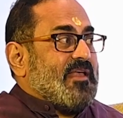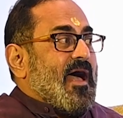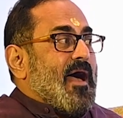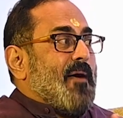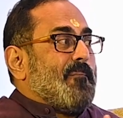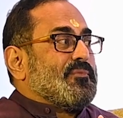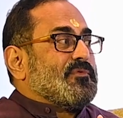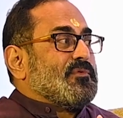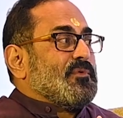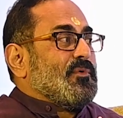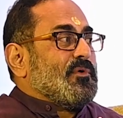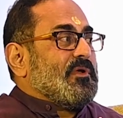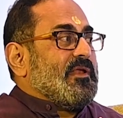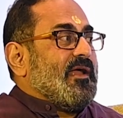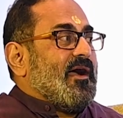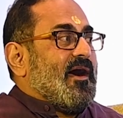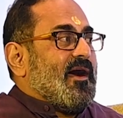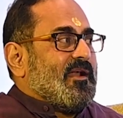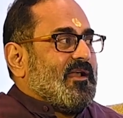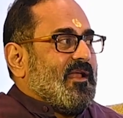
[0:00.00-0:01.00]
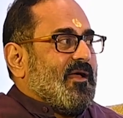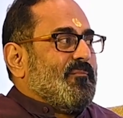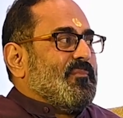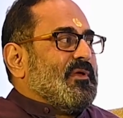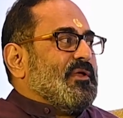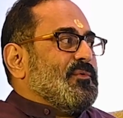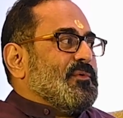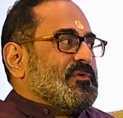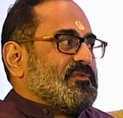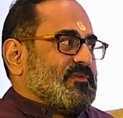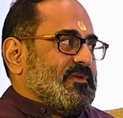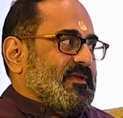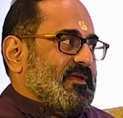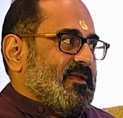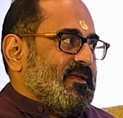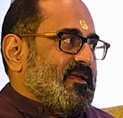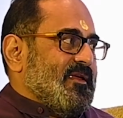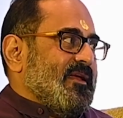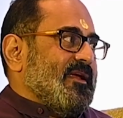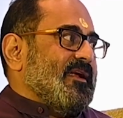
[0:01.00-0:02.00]
absolutely unambiguously
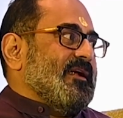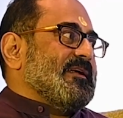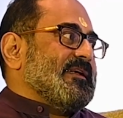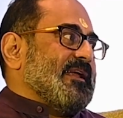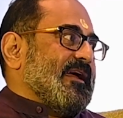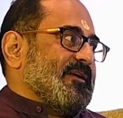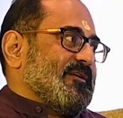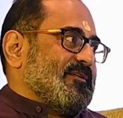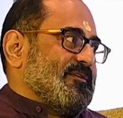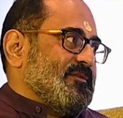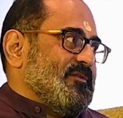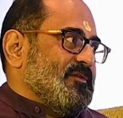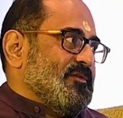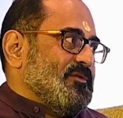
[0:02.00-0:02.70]
intact.